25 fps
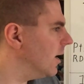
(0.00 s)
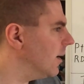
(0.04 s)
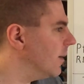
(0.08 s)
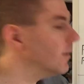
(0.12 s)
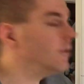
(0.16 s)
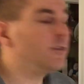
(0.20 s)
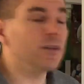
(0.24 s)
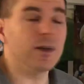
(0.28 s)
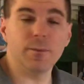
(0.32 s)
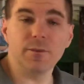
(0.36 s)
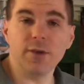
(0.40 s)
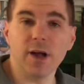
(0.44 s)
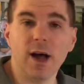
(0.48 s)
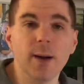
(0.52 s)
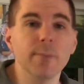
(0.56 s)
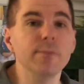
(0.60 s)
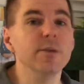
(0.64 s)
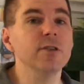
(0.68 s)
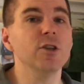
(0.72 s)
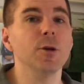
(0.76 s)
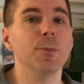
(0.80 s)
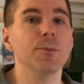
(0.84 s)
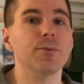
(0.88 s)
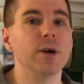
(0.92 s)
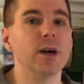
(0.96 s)
Sometimes they
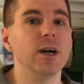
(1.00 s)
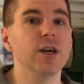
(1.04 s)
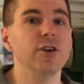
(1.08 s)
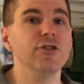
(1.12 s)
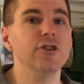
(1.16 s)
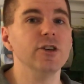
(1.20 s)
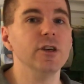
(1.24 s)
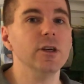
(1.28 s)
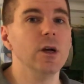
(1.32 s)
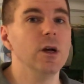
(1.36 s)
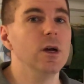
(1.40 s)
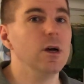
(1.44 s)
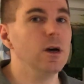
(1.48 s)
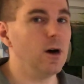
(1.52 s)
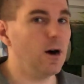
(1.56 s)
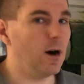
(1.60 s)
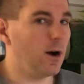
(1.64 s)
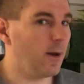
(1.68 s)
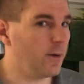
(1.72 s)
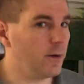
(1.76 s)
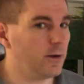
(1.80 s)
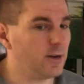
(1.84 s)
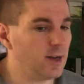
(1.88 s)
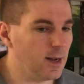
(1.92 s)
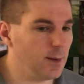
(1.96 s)
surprise you,
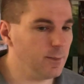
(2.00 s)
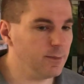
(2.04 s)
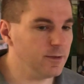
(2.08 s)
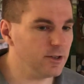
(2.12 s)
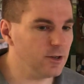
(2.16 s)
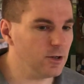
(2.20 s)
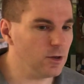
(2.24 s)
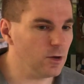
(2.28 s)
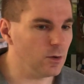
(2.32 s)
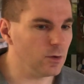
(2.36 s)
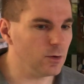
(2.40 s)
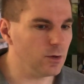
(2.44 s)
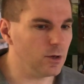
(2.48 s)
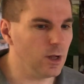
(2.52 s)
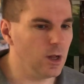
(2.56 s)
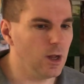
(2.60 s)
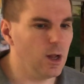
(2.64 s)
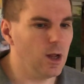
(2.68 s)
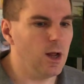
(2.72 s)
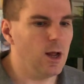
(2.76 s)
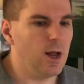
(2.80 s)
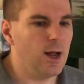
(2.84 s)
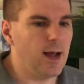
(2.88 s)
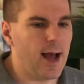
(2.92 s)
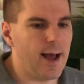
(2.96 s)
other times they don't.
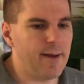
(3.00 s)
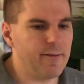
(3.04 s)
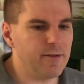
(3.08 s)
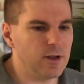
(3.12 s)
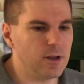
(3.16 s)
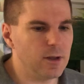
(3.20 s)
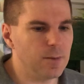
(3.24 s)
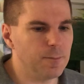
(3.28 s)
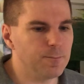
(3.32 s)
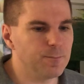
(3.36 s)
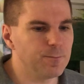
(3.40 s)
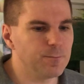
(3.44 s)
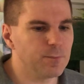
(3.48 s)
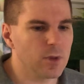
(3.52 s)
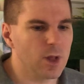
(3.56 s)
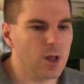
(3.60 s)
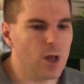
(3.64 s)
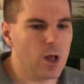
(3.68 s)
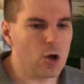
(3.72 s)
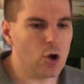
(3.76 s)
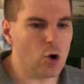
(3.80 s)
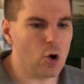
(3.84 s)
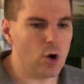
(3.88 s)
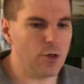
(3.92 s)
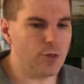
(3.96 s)
Having
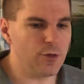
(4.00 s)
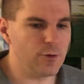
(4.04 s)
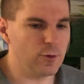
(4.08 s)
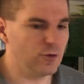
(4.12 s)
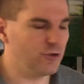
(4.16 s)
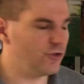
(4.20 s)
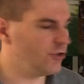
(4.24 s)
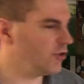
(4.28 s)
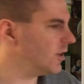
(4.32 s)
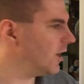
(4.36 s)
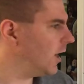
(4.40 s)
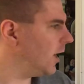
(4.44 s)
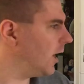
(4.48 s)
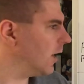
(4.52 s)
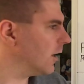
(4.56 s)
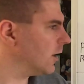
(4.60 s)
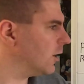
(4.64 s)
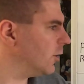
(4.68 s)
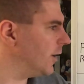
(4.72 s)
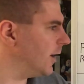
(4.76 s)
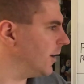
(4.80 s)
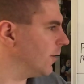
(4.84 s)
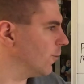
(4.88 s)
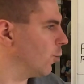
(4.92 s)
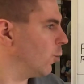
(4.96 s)
gone through
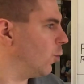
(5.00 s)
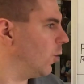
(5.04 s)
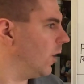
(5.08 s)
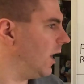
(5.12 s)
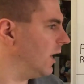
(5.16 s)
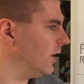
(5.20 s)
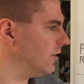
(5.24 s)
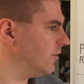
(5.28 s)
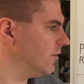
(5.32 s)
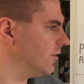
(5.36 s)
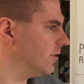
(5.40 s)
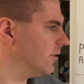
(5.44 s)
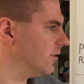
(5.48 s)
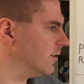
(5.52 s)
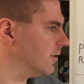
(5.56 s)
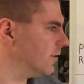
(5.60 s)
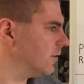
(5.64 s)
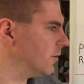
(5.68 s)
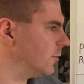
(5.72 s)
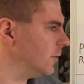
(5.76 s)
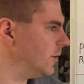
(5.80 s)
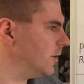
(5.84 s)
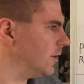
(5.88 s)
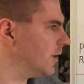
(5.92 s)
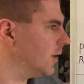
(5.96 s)
Chicago and Washington this
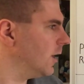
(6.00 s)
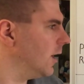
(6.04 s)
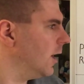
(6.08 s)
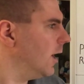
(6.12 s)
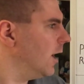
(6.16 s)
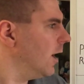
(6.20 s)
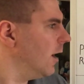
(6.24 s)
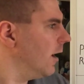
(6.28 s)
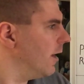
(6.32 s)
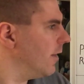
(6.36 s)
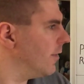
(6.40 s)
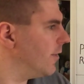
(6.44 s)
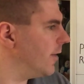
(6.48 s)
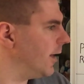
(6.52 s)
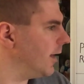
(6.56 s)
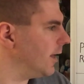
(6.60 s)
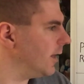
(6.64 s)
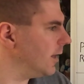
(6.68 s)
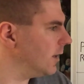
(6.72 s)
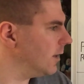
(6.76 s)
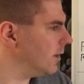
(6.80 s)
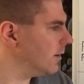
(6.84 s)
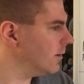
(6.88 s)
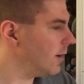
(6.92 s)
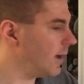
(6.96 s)
week,
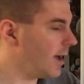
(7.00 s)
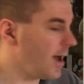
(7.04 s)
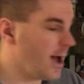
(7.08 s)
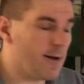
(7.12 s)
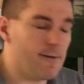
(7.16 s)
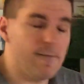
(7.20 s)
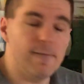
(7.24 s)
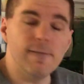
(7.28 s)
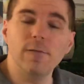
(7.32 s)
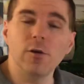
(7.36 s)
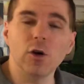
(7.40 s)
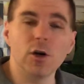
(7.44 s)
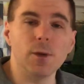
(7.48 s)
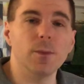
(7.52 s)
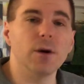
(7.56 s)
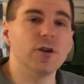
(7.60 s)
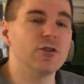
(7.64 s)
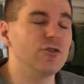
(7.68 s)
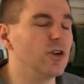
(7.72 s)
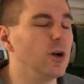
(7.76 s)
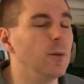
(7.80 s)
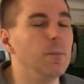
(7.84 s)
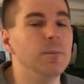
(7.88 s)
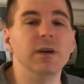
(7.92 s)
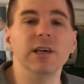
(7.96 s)
they have very
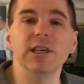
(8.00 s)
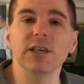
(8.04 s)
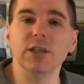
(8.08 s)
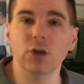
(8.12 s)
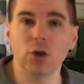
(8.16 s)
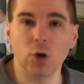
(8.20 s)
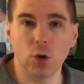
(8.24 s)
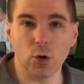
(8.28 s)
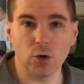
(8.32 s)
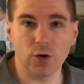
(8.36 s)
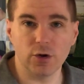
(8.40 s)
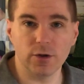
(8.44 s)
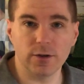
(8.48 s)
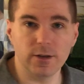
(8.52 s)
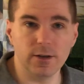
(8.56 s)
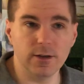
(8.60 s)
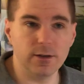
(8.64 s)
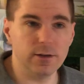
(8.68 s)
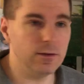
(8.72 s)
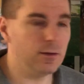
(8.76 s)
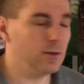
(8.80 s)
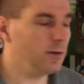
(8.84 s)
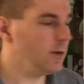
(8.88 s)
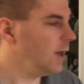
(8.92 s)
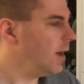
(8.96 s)
much a mediocre
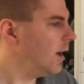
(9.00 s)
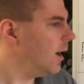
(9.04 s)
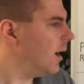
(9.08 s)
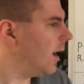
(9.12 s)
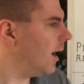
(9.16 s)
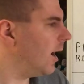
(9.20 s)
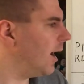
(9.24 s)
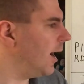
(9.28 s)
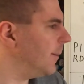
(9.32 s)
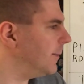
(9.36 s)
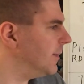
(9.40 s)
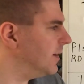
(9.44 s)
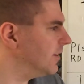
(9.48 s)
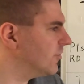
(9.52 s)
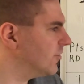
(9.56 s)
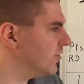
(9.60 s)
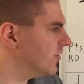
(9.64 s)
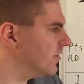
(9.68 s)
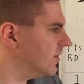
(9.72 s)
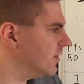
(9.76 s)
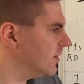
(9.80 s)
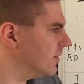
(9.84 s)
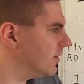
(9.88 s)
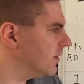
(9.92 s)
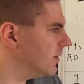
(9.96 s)
season. I'm
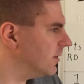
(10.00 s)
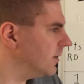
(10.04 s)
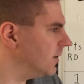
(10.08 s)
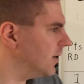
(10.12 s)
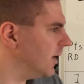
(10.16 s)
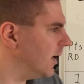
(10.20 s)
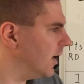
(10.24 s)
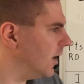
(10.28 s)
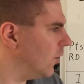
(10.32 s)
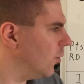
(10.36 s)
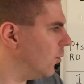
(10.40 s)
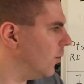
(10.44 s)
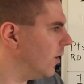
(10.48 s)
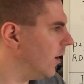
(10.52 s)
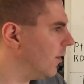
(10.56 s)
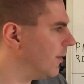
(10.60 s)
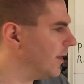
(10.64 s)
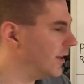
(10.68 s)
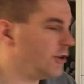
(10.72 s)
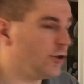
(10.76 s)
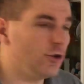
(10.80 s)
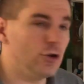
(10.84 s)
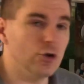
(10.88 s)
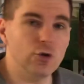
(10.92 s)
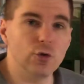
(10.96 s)
interested to see how well
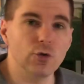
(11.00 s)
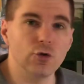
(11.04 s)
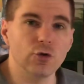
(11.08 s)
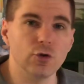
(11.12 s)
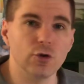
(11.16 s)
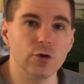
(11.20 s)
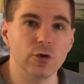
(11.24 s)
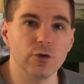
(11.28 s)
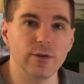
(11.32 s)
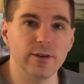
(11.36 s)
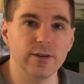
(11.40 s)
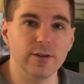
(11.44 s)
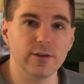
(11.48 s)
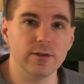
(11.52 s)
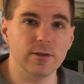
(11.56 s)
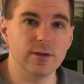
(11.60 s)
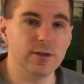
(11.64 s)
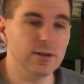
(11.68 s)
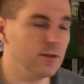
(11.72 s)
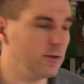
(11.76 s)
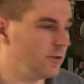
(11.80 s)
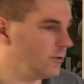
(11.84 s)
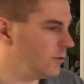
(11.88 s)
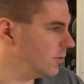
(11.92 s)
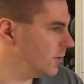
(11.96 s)
they do during the rest of the
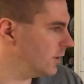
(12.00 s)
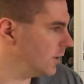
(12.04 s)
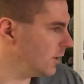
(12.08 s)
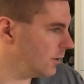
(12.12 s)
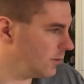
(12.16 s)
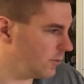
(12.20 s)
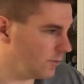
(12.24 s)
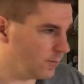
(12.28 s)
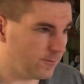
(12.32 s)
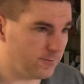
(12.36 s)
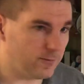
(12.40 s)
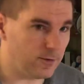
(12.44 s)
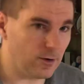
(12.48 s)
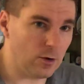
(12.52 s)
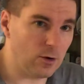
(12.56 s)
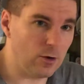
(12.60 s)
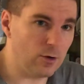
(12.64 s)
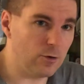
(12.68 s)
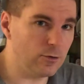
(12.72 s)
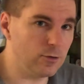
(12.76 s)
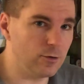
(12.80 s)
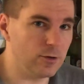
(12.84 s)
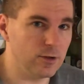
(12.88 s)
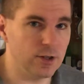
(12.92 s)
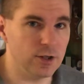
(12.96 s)
season. Do they
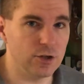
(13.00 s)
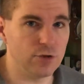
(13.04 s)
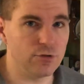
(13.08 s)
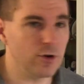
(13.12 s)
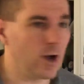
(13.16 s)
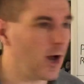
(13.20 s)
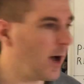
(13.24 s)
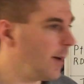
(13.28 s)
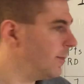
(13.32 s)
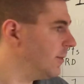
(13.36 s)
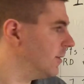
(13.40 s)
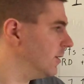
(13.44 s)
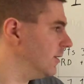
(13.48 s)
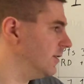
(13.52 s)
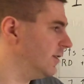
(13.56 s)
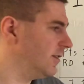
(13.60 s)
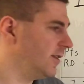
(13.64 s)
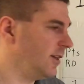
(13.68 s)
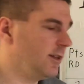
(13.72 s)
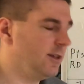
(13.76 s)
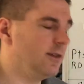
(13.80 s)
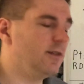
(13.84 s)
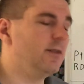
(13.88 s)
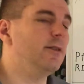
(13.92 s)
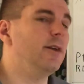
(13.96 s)
fall? Do they drop? Do they
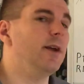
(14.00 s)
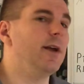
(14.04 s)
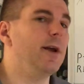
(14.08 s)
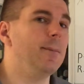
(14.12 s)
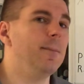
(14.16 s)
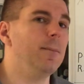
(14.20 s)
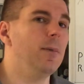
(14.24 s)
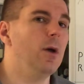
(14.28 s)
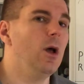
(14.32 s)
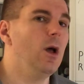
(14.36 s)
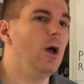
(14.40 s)
stay the same?